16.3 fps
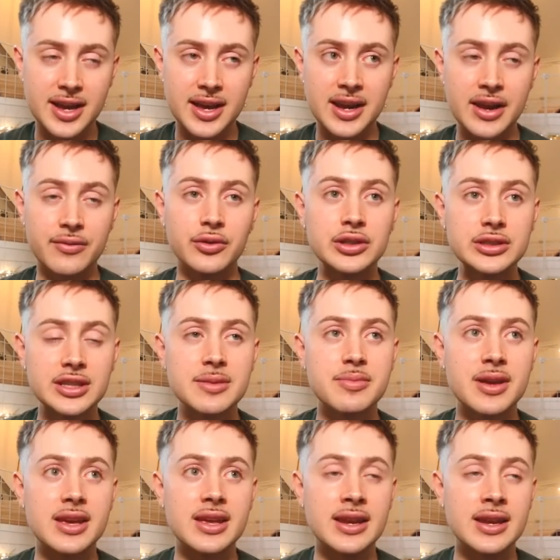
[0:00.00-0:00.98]
And I've really
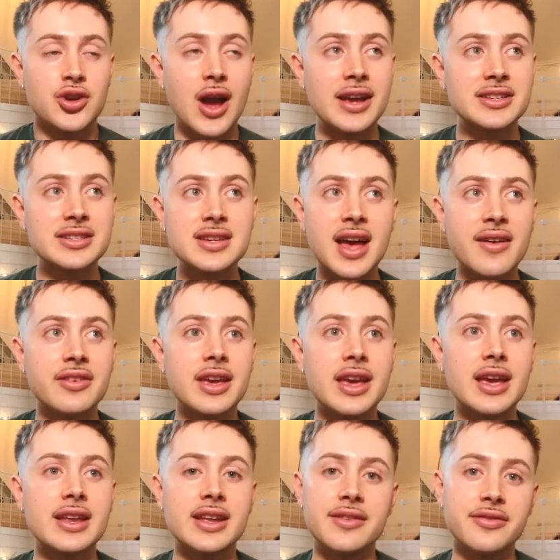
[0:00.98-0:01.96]
been trying to
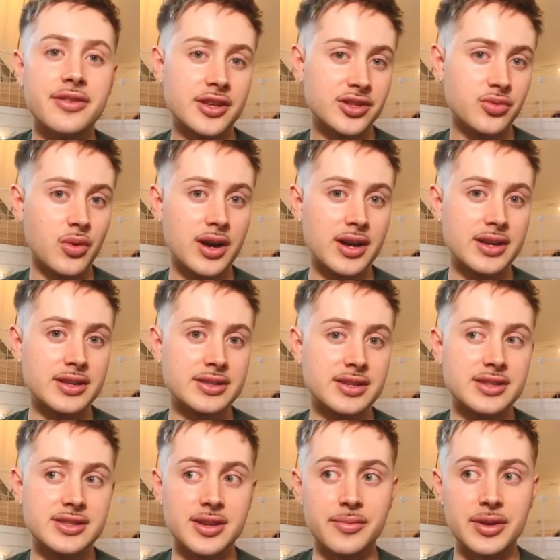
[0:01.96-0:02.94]
navigate if this was
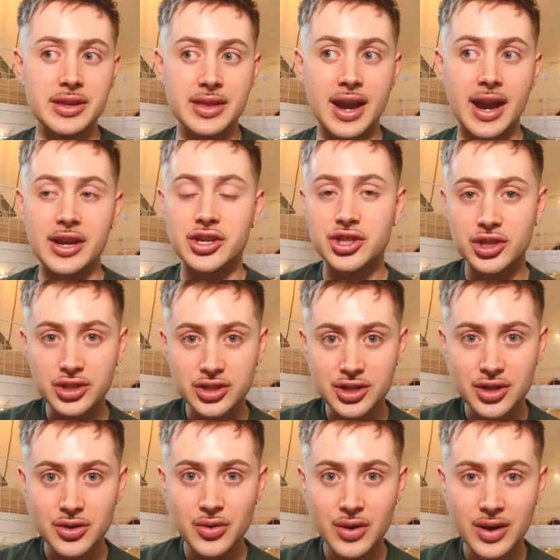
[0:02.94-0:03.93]
something that I should
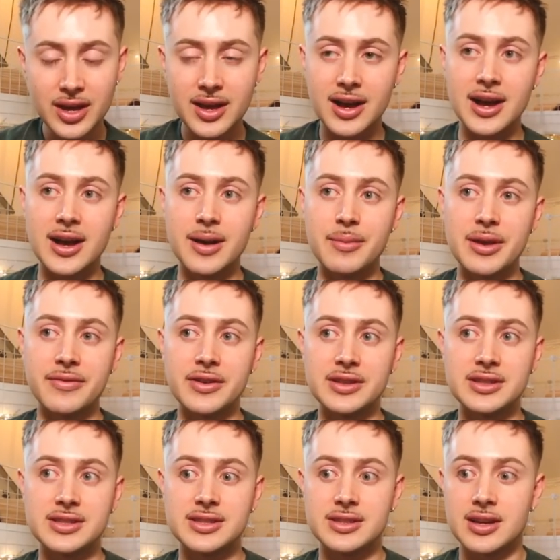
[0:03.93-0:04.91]
do, if
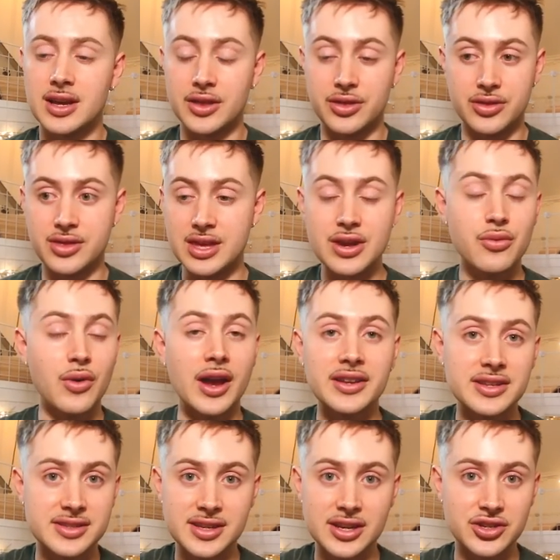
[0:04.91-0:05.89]
it's the right
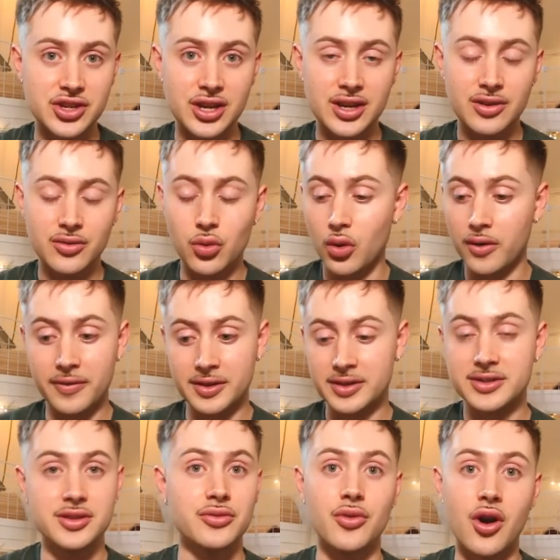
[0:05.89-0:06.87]
decision or if
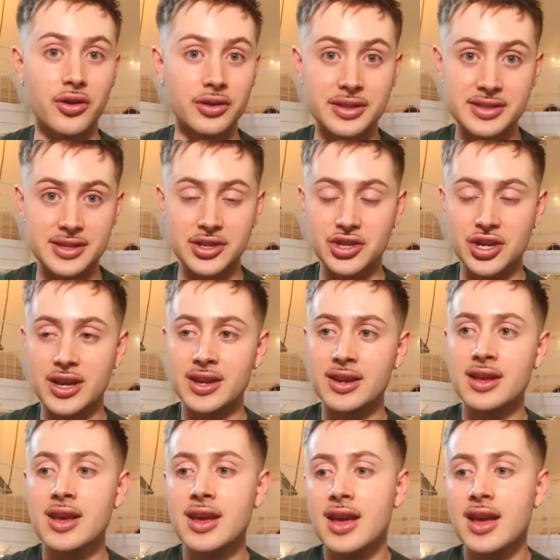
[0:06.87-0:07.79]
it's the wrong decision,